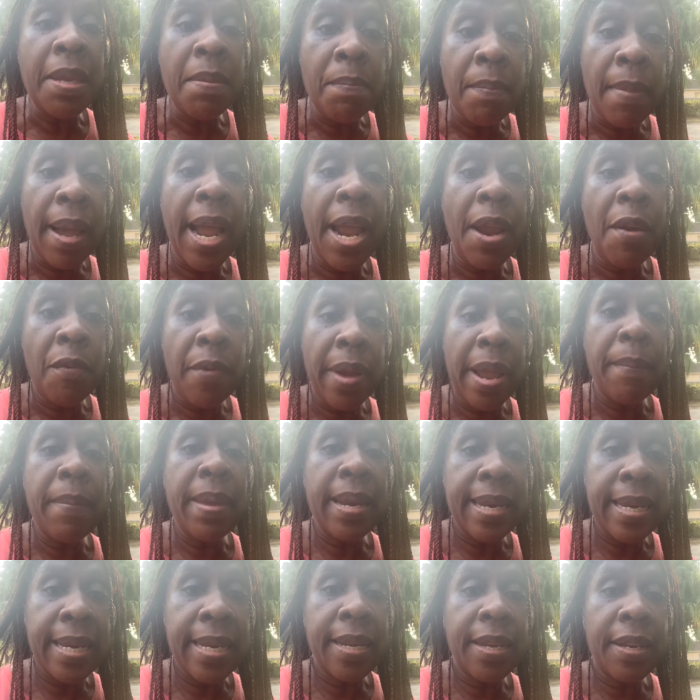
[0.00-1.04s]
my
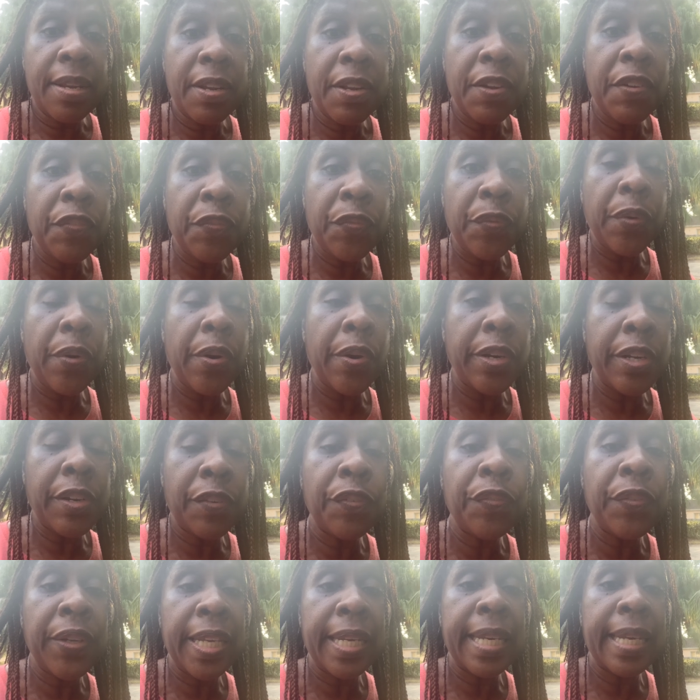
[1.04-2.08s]
remedy for
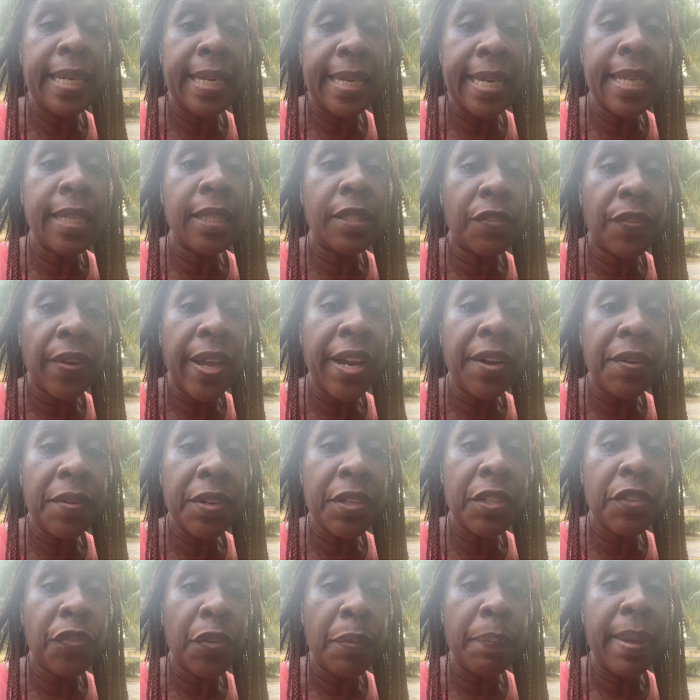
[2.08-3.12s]
defeating this
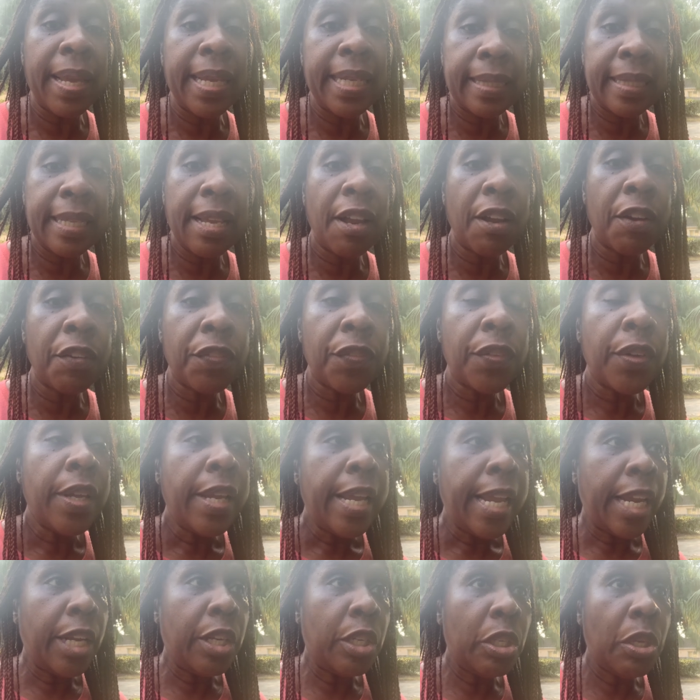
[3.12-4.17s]
virus for myself.
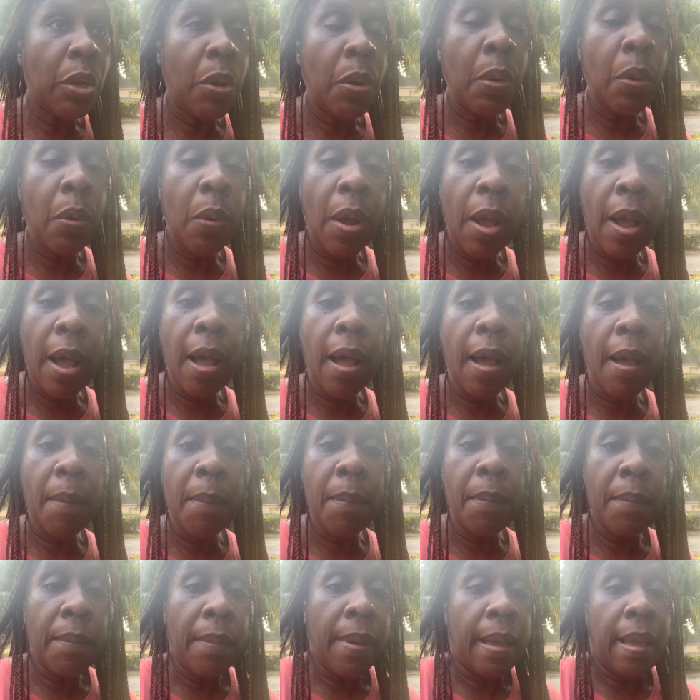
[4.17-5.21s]
And so
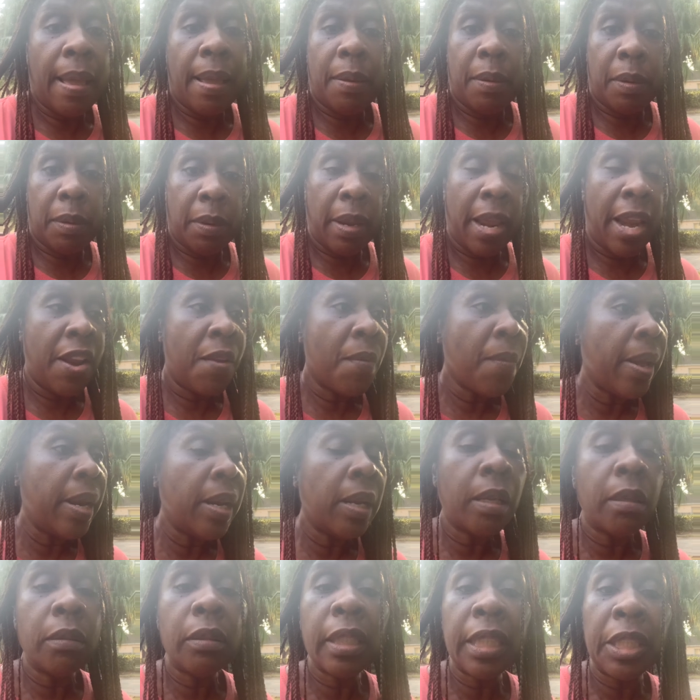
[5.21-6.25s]
anyone
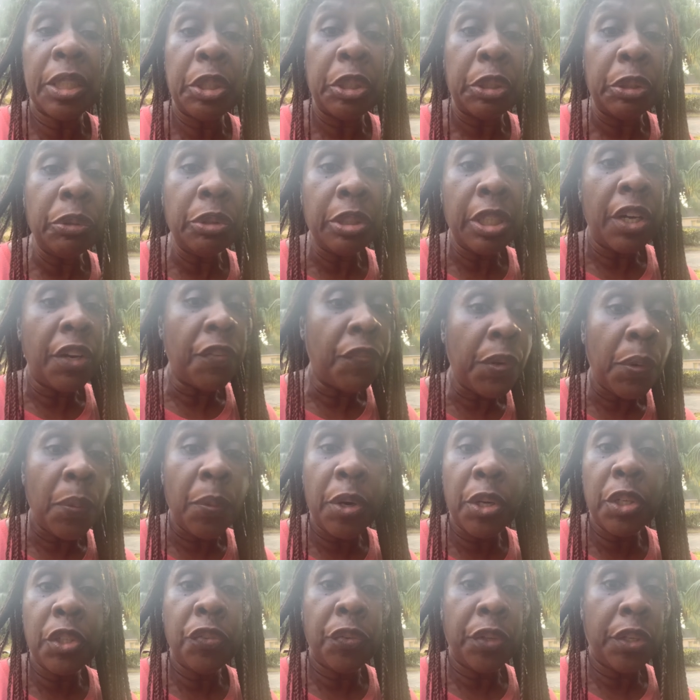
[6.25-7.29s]
else could use it. If it
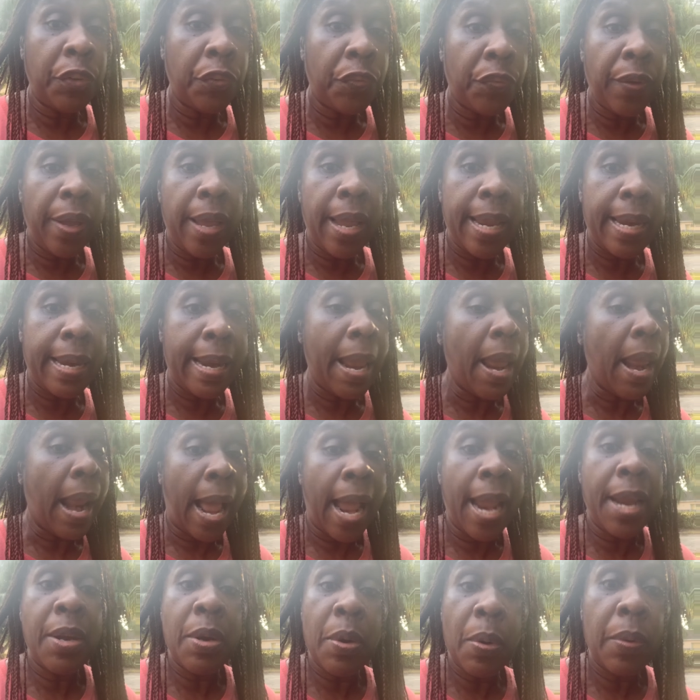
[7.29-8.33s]
works for you, fine.
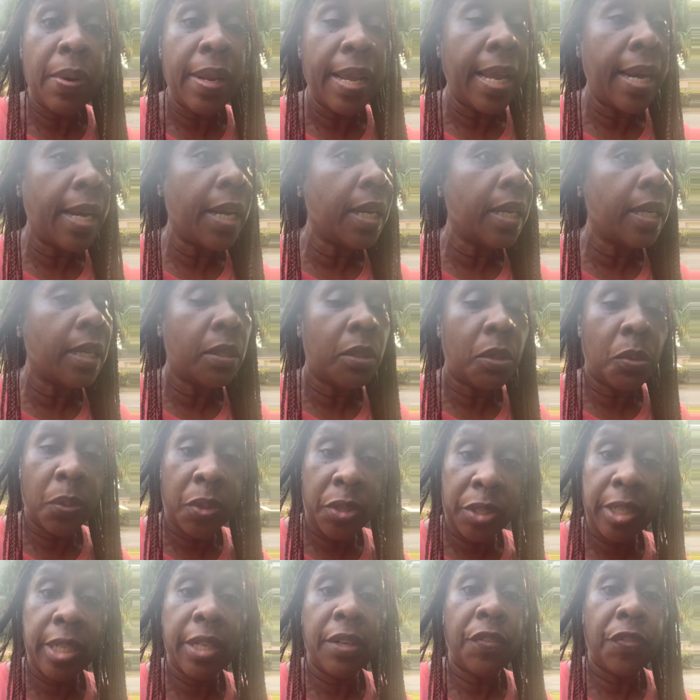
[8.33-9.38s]
I know that it is
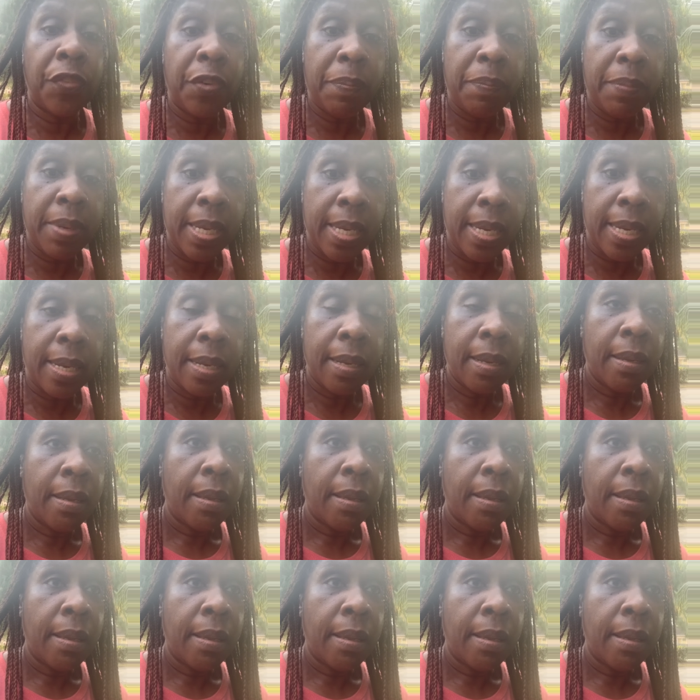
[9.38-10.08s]
working for me,